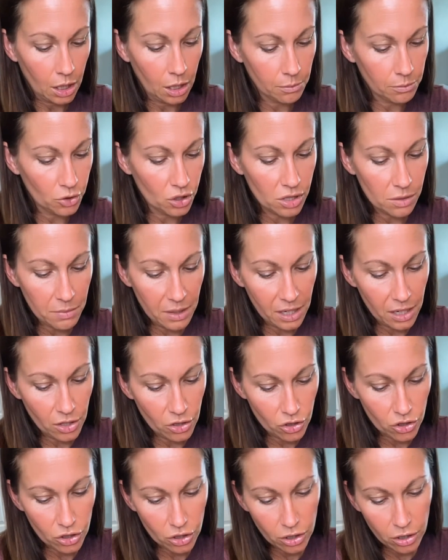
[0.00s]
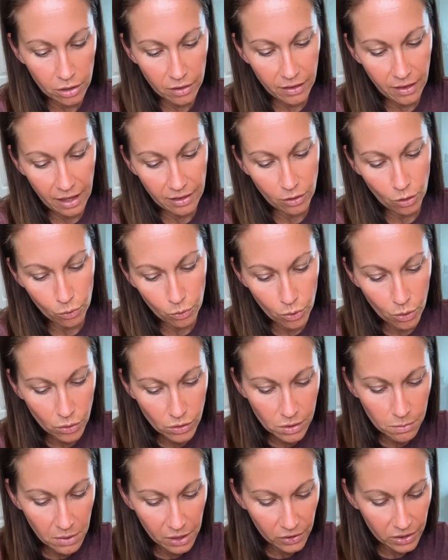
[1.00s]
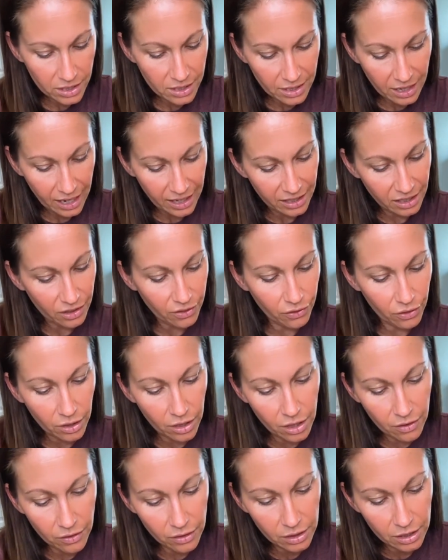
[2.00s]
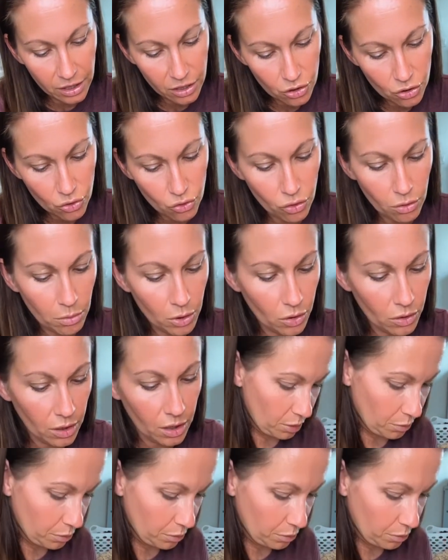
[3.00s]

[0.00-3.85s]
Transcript: just making sure that the rosemary is kind of evenly distributed.